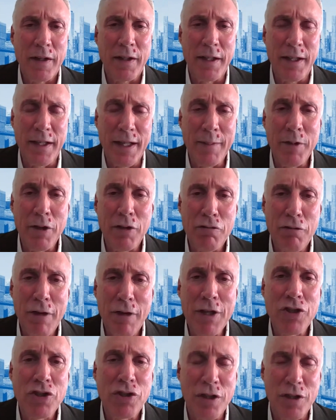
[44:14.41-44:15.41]
The
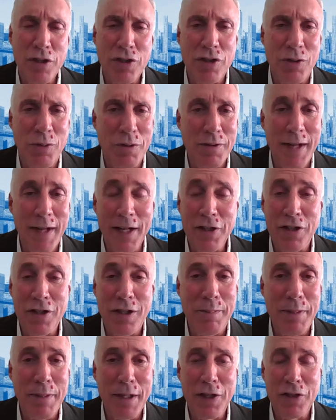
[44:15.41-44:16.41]
immigration issue is not just
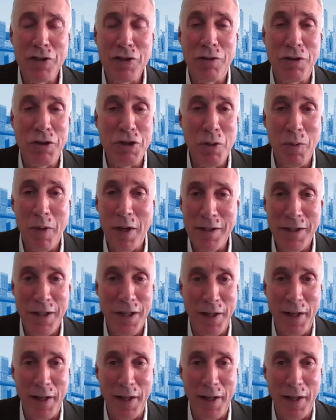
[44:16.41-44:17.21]
a big issue in the U.S.